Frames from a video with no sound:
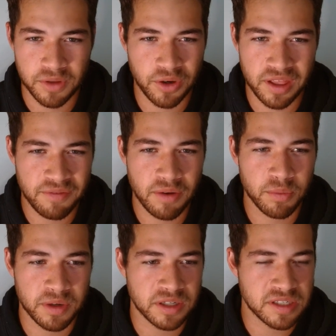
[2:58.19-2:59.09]
They've never
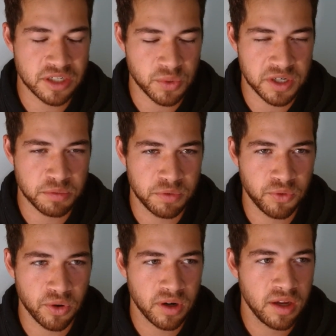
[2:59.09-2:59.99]
been in this situation
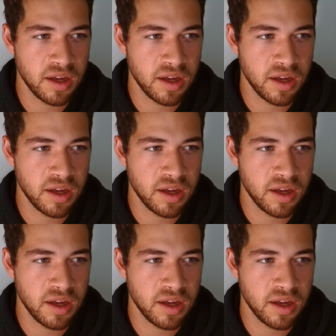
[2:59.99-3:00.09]
before.